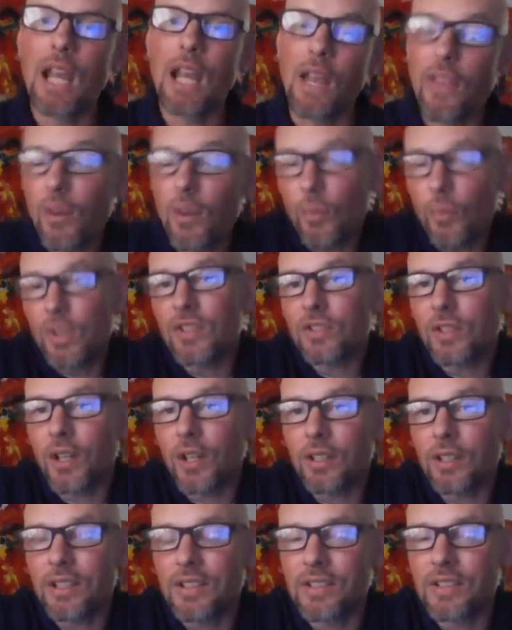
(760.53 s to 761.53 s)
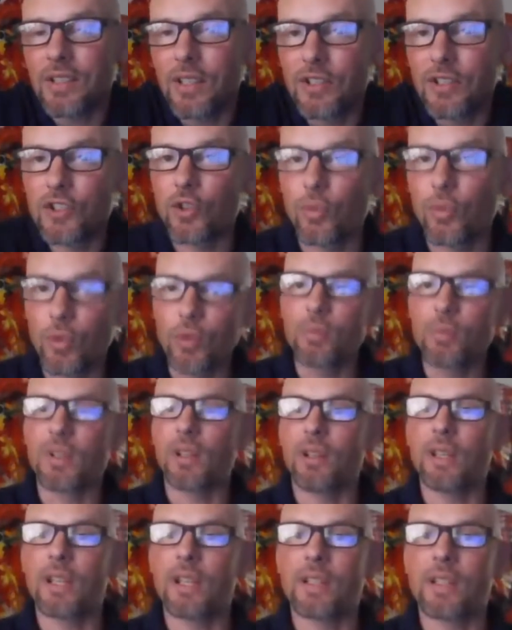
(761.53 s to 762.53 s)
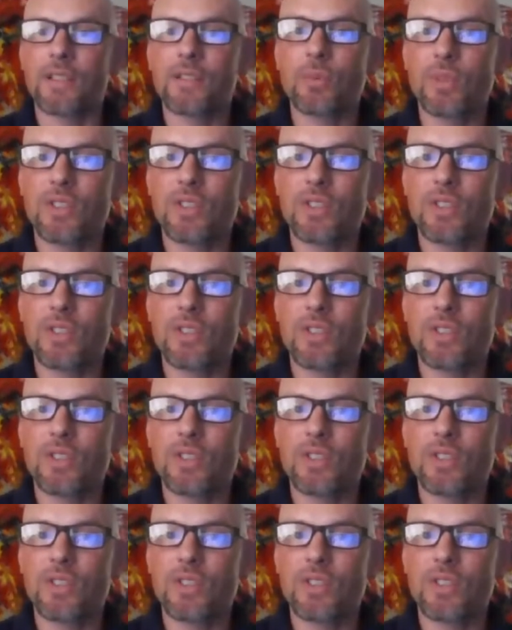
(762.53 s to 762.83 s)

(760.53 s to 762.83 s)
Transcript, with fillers: And then we start to see ceruminoliths.